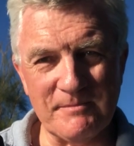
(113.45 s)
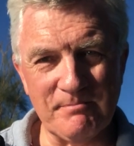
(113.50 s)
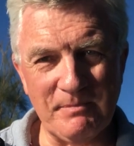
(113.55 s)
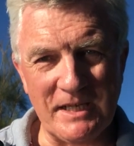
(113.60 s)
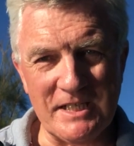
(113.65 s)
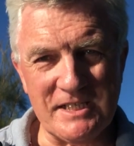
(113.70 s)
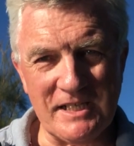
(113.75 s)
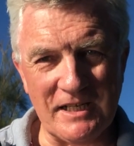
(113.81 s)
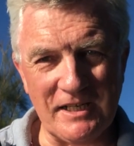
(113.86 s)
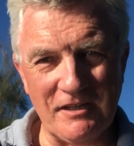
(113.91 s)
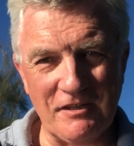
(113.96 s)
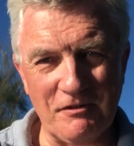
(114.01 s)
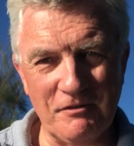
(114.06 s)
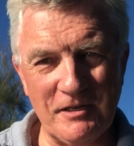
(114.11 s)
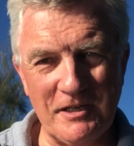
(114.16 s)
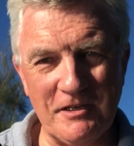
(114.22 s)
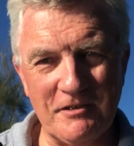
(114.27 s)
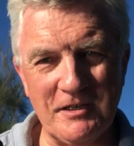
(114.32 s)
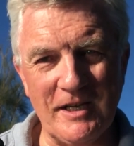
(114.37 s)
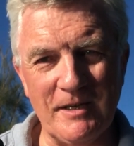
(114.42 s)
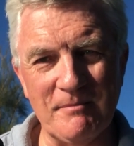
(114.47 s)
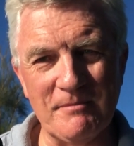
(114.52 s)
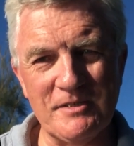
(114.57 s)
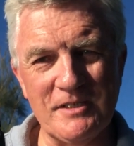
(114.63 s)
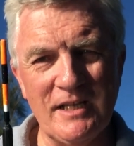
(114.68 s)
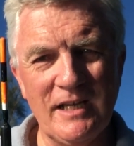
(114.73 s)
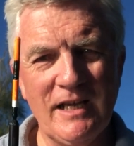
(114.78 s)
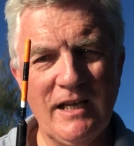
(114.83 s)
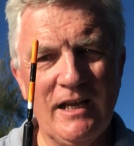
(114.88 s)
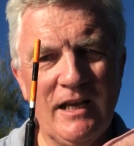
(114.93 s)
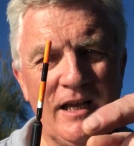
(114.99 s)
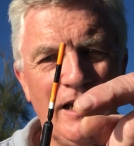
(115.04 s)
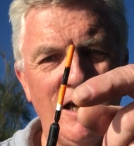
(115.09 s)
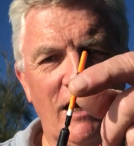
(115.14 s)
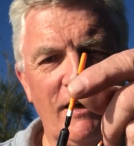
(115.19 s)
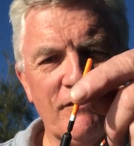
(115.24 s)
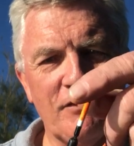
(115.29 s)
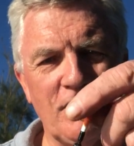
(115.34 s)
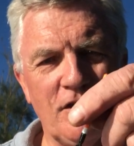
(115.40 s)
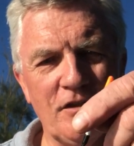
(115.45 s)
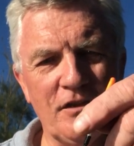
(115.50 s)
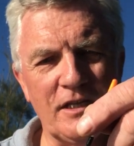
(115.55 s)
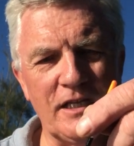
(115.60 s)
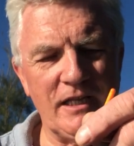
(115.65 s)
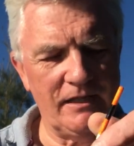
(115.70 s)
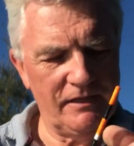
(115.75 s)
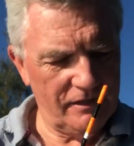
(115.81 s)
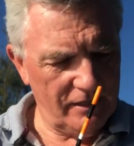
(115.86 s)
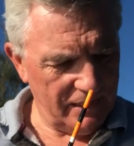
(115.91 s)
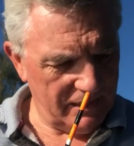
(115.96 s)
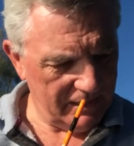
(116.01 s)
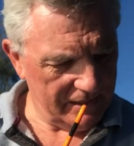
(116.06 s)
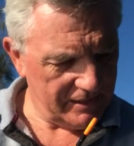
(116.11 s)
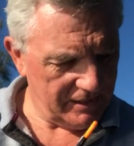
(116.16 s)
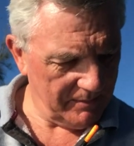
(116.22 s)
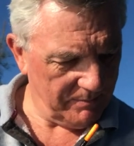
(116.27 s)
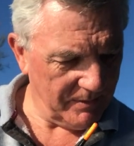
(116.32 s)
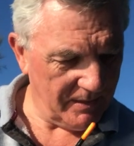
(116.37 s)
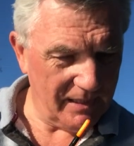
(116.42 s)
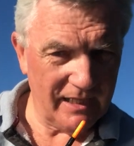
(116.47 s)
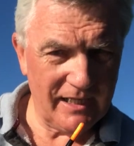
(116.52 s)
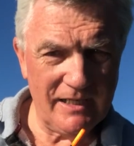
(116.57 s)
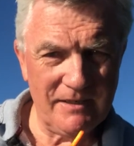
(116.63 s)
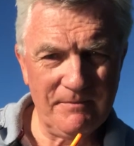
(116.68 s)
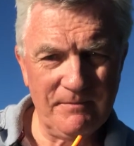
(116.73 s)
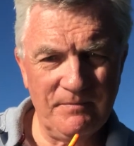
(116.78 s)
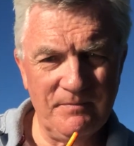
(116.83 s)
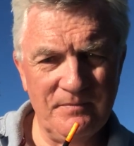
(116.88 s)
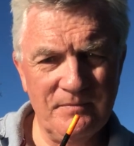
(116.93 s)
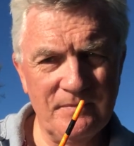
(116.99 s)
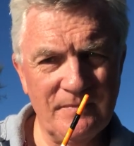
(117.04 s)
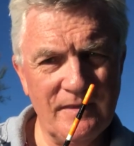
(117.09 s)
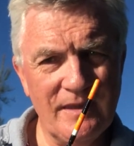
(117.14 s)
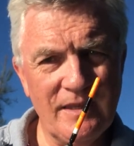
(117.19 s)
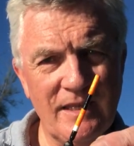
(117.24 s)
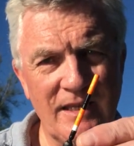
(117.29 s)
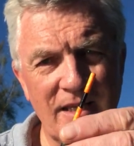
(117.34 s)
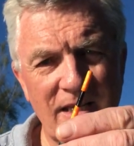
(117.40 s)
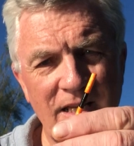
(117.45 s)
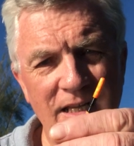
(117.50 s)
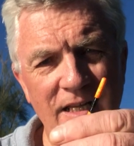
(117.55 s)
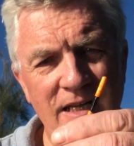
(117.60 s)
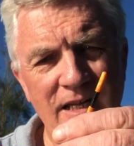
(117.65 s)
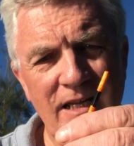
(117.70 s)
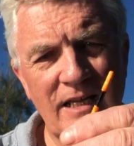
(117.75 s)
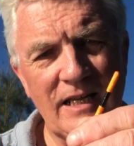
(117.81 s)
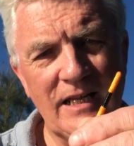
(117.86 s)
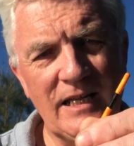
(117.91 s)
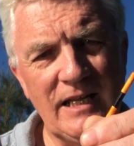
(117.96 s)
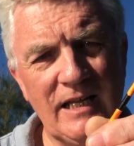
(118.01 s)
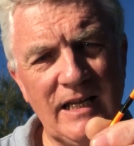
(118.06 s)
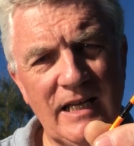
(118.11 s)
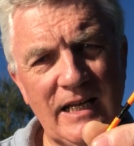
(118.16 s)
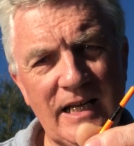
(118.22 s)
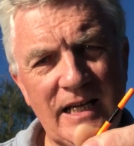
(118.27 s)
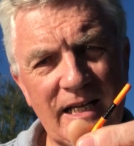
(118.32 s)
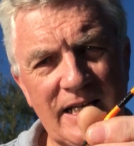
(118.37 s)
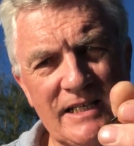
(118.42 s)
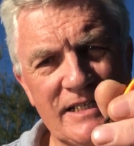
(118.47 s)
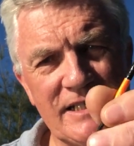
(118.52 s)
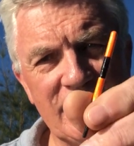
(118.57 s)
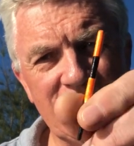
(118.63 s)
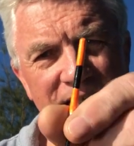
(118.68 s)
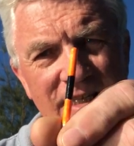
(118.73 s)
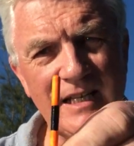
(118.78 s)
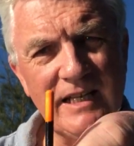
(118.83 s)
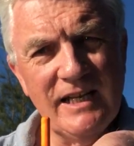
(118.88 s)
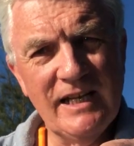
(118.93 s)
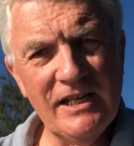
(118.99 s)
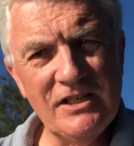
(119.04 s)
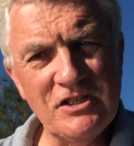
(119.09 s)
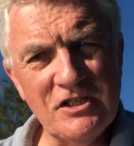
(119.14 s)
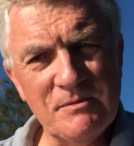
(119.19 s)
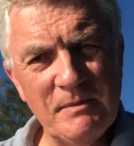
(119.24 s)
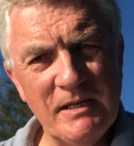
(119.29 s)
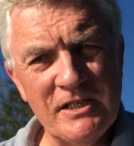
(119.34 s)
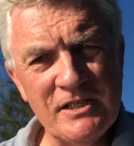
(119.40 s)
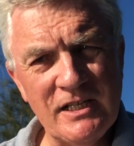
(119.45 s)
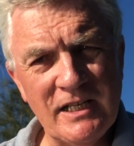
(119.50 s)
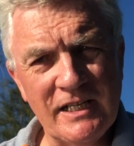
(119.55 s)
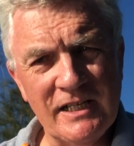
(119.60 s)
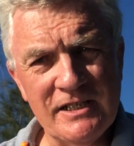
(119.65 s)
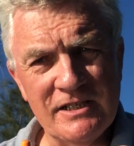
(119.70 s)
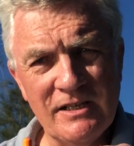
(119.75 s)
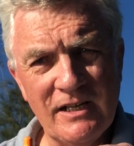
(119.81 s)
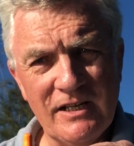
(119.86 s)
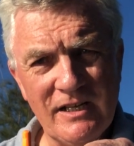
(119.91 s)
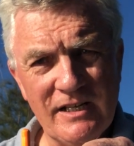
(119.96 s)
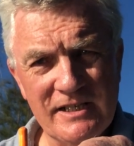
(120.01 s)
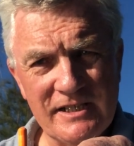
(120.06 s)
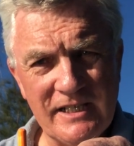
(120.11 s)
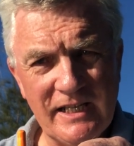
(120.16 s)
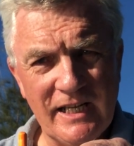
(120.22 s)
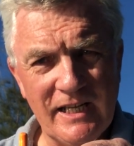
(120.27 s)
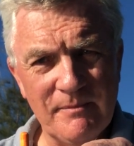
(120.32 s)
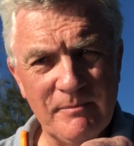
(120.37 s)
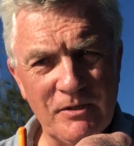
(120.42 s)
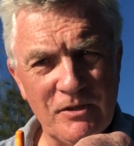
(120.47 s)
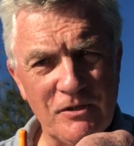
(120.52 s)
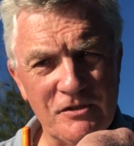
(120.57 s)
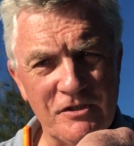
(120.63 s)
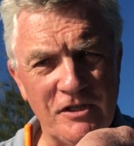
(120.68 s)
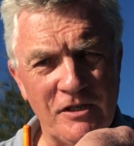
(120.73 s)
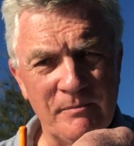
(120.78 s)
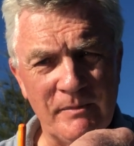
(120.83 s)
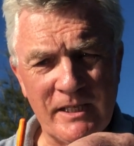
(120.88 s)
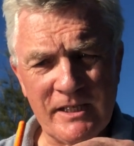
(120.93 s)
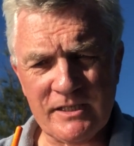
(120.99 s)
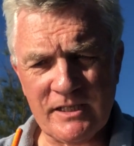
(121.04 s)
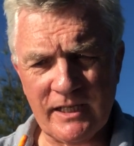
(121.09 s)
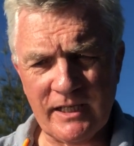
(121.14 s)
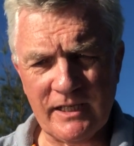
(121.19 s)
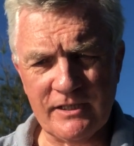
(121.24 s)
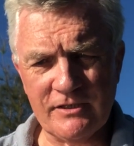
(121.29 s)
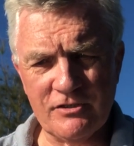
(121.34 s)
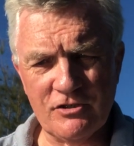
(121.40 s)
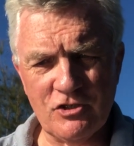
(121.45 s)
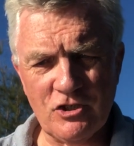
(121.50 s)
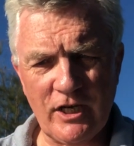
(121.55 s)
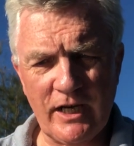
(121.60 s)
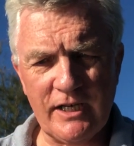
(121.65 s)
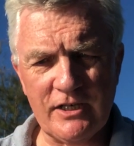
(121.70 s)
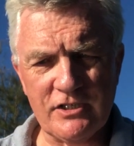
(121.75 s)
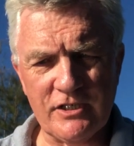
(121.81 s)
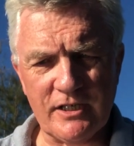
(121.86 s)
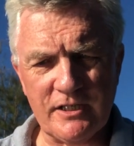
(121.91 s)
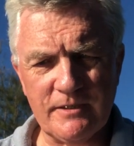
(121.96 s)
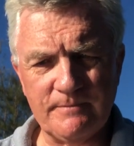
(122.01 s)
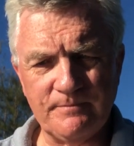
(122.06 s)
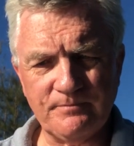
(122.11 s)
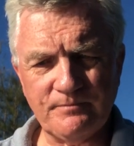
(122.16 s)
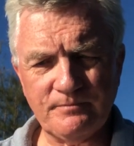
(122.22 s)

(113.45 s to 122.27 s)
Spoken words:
basically 3 grams. I've got the thicker tip in here, and it just means I can see it, but also it means I can change it